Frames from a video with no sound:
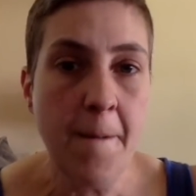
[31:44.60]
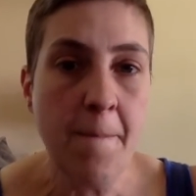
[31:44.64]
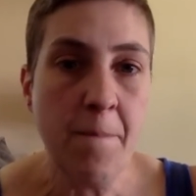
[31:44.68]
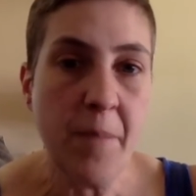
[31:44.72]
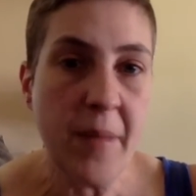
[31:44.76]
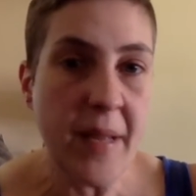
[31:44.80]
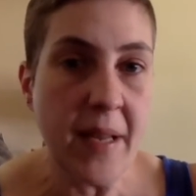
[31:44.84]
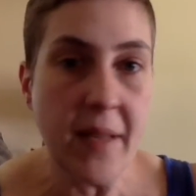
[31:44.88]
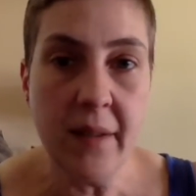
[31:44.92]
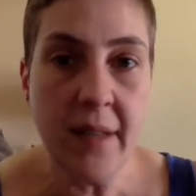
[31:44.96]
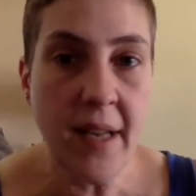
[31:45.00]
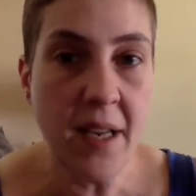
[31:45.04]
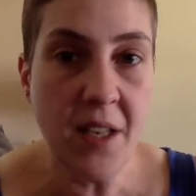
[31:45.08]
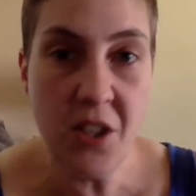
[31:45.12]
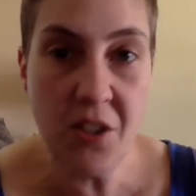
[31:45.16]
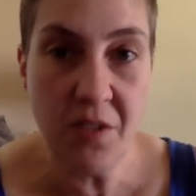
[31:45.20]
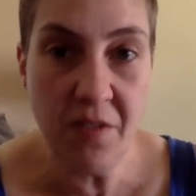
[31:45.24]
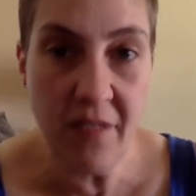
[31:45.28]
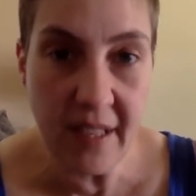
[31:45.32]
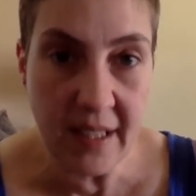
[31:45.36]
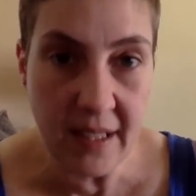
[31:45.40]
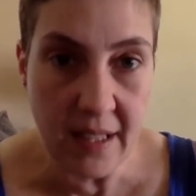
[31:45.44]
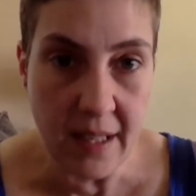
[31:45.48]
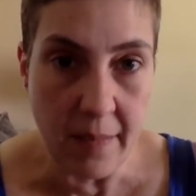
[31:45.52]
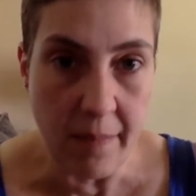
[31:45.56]
The alleged
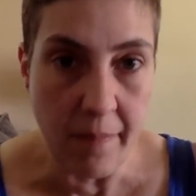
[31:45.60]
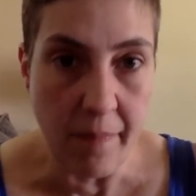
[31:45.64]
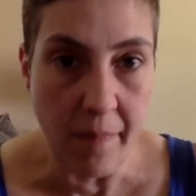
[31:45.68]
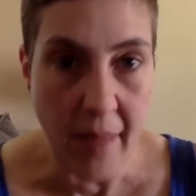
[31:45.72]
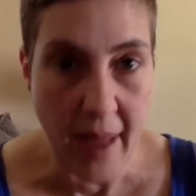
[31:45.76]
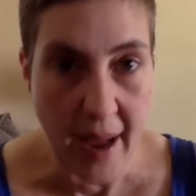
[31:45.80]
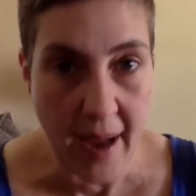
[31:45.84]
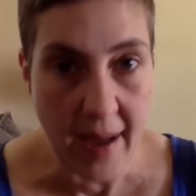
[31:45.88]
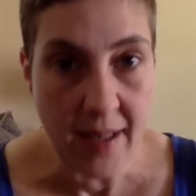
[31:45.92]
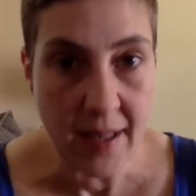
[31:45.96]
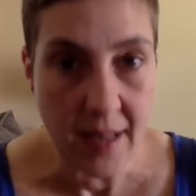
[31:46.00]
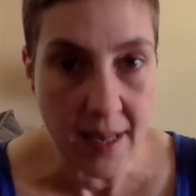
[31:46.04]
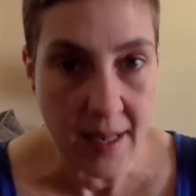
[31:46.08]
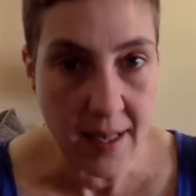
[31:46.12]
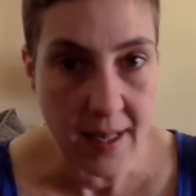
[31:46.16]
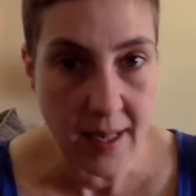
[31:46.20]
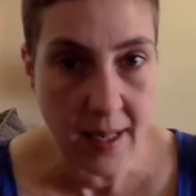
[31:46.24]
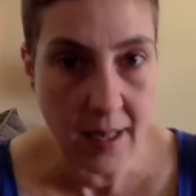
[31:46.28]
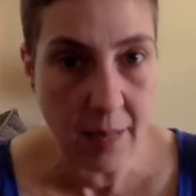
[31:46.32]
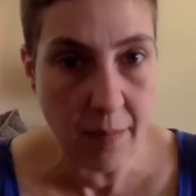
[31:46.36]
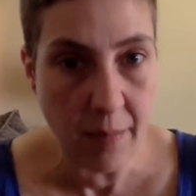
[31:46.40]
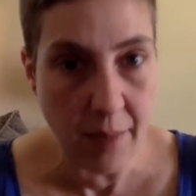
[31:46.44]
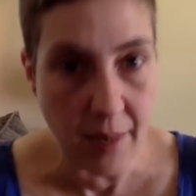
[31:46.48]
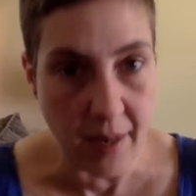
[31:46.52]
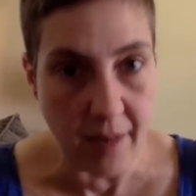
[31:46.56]
victim, as I said
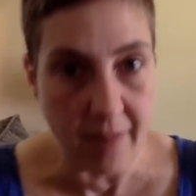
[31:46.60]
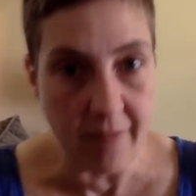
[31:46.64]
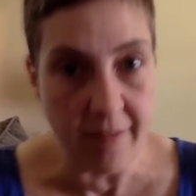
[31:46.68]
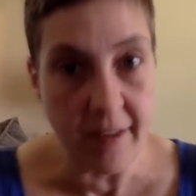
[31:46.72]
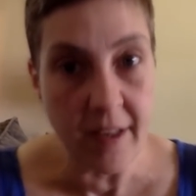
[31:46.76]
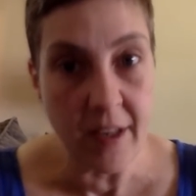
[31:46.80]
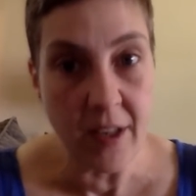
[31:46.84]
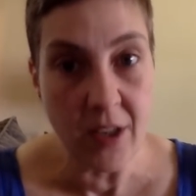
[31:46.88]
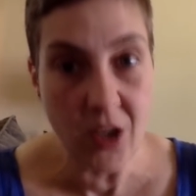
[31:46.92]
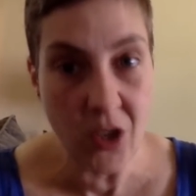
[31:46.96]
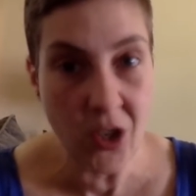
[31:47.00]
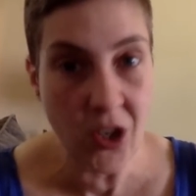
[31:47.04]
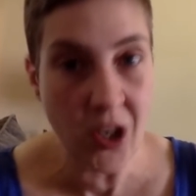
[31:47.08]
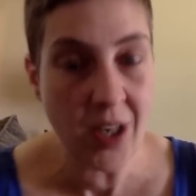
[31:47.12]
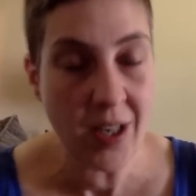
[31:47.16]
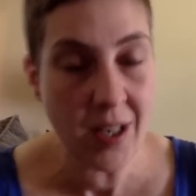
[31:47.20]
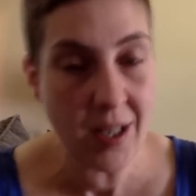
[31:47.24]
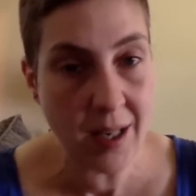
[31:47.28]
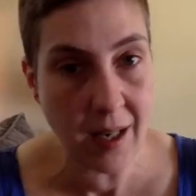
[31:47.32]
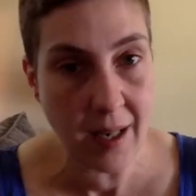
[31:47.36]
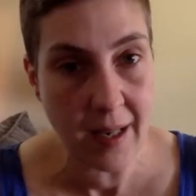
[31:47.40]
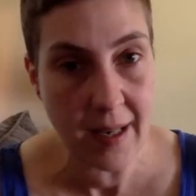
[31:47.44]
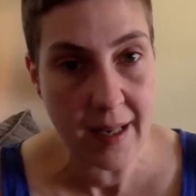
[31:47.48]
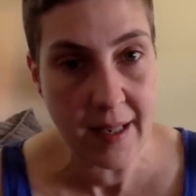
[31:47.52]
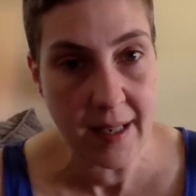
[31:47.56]
above,
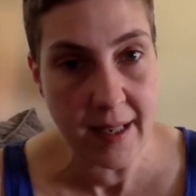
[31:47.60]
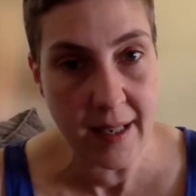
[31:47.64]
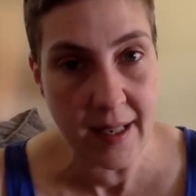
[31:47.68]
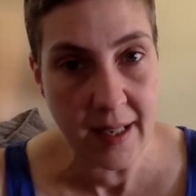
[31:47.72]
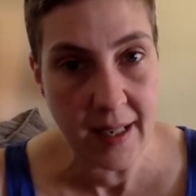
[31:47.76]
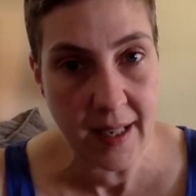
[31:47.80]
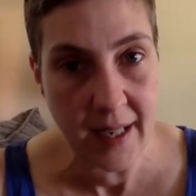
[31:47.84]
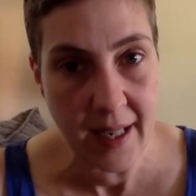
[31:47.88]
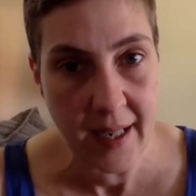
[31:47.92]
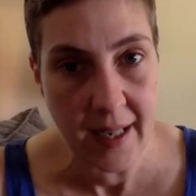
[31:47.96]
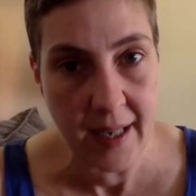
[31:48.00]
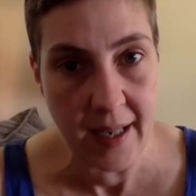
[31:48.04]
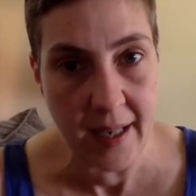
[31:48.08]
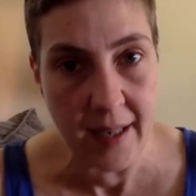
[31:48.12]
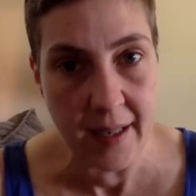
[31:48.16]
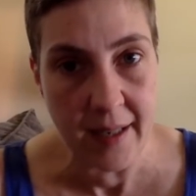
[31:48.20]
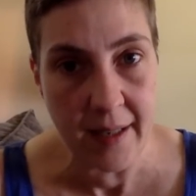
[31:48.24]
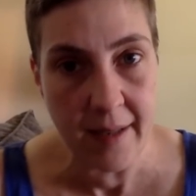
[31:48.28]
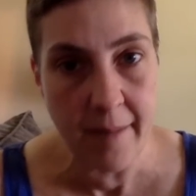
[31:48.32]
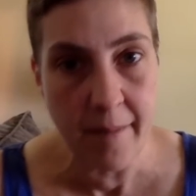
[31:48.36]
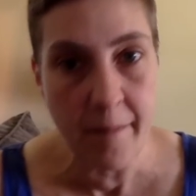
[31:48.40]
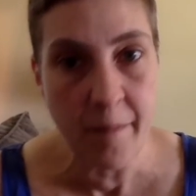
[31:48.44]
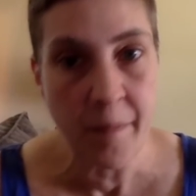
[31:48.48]
just like in Canada,